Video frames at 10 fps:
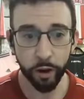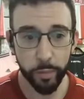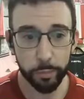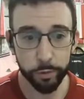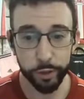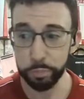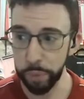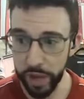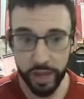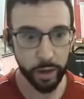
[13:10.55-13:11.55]
I remember us
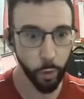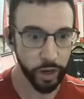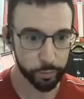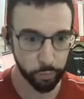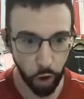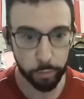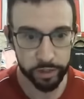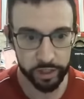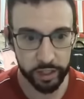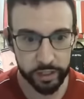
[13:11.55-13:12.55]
beating West Brom
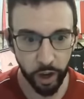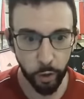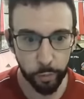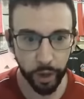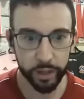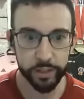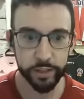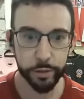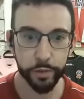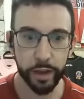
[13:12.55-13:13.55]
6 at home back in
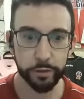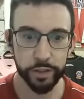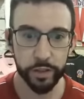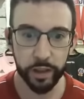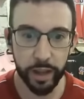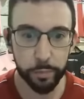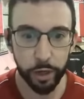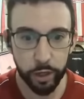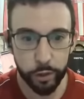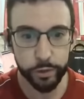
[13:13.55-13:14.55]
2000 at the Lane, but
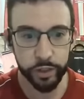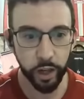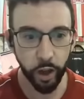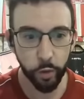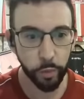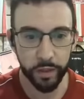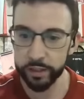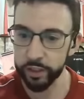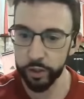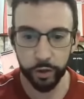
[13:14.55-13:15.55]
losing at home by
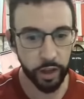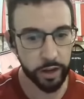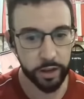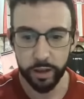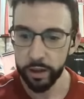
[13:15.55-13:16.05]
that scoreline,